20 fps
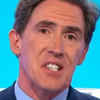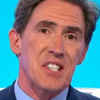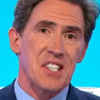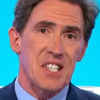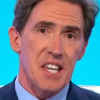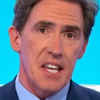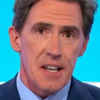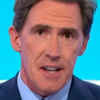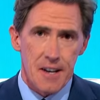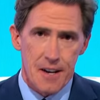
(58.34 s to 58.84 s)

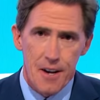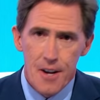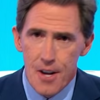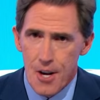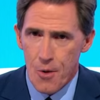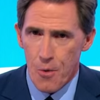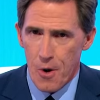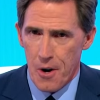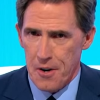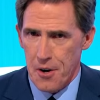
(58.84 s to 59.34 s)
Singer,
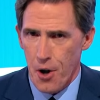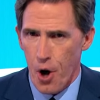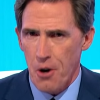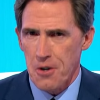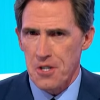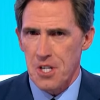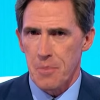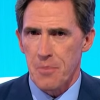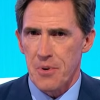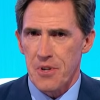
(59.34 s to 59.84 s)
where an
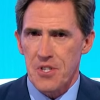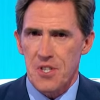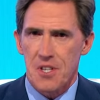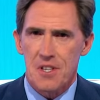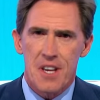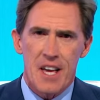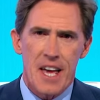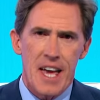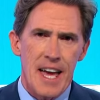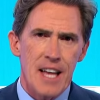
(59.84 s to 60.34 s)
octopus
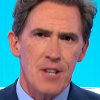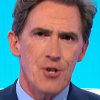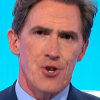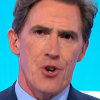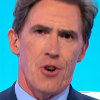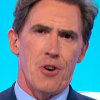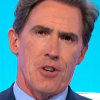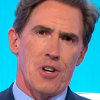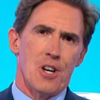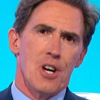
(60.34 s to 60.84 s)
and a
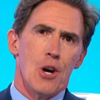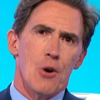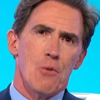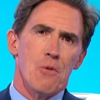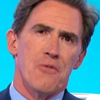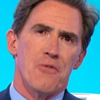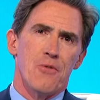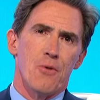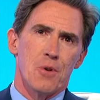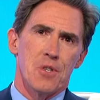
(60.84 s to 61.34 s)
hedgehog
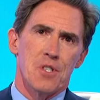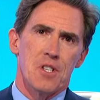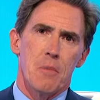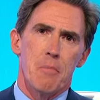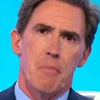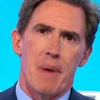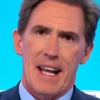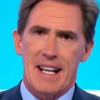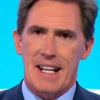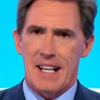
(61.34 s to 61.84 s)
were forced to
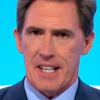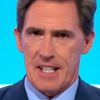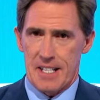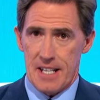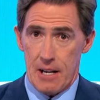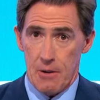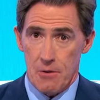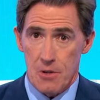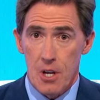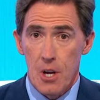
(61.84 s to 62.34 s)
battle it
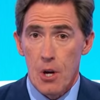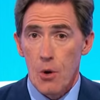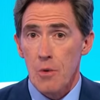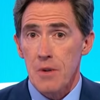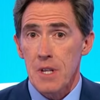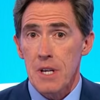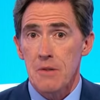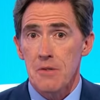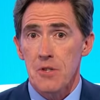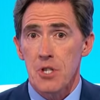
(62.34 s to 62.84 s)
out
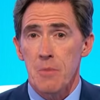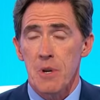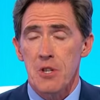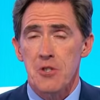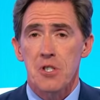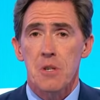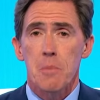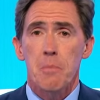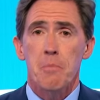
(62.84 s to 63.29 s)
without so much as a